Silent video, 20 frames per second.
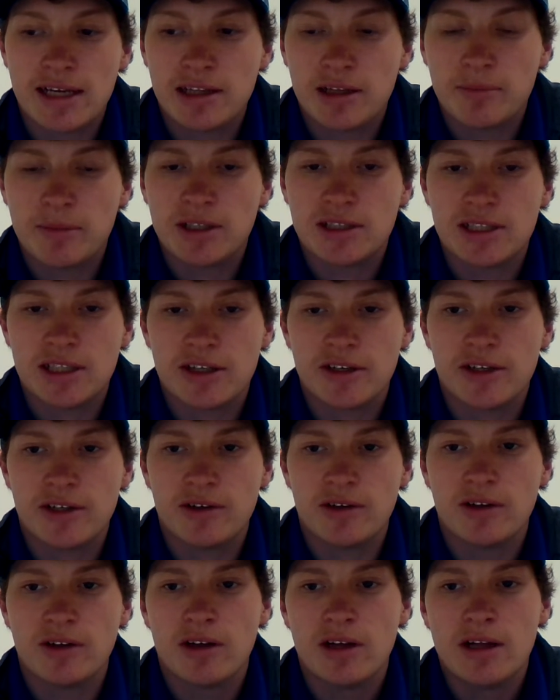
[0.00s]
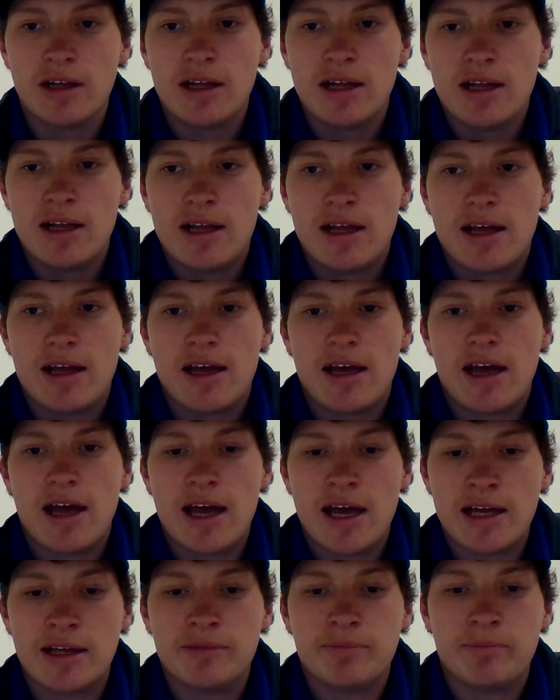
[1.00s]
the material,
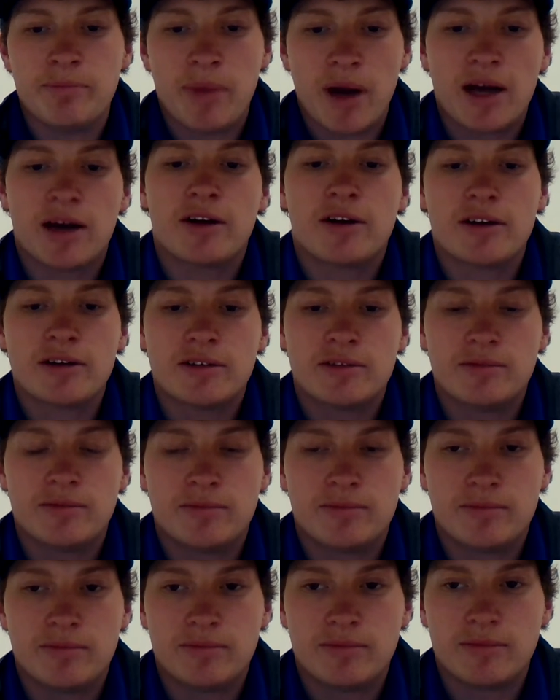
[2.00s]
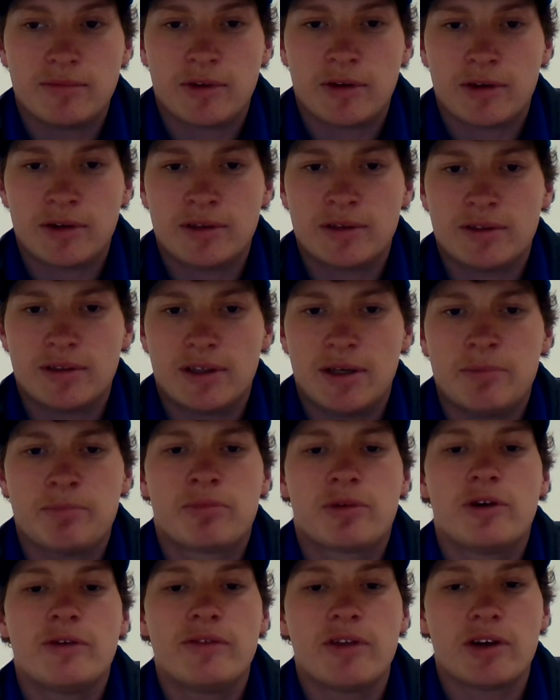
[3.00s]
and better or
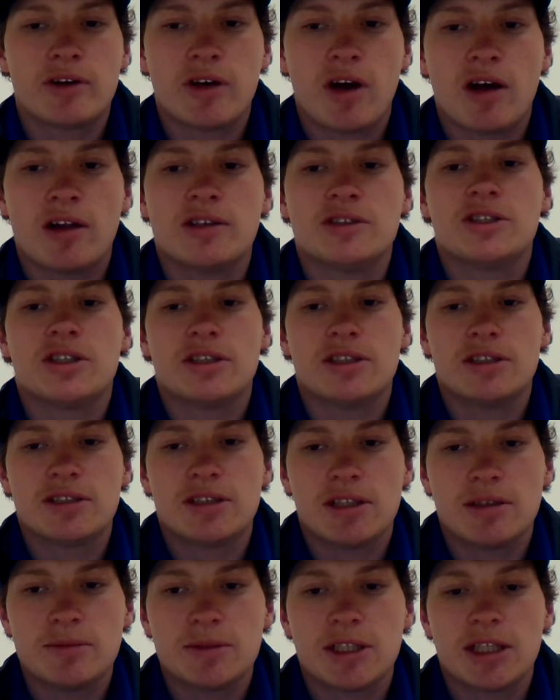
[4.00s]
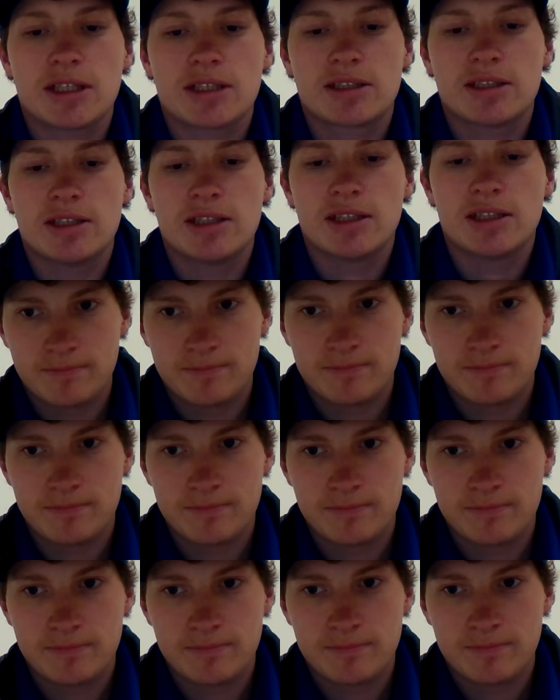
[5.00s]
improve their knowledge on the subject.
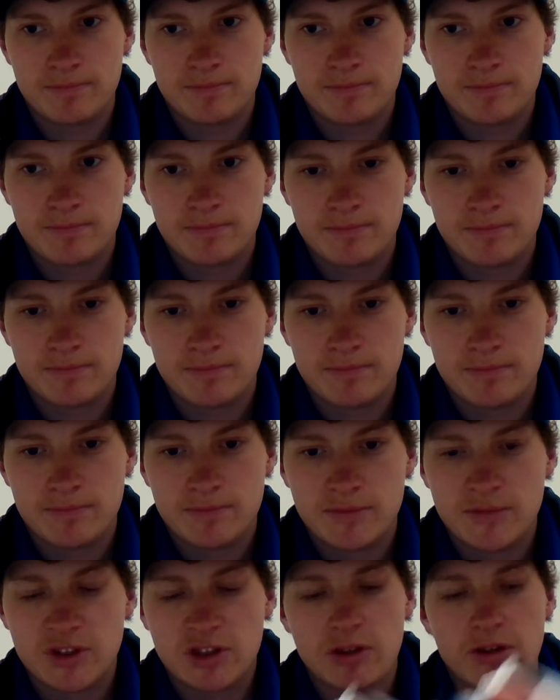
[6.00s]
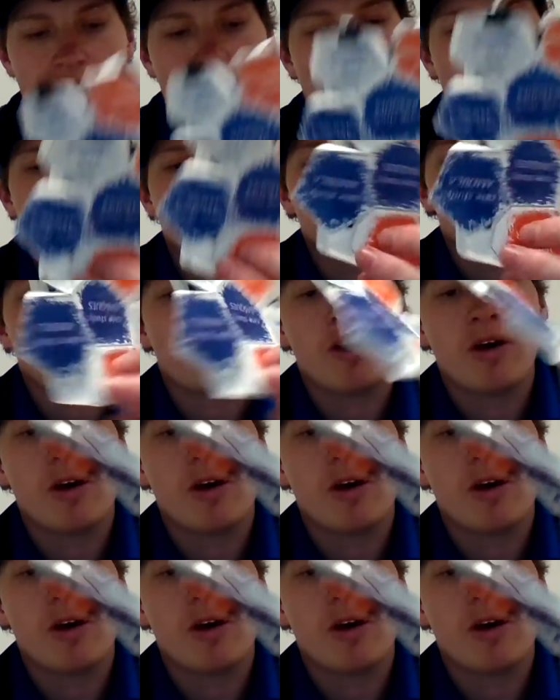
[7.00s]
So that is all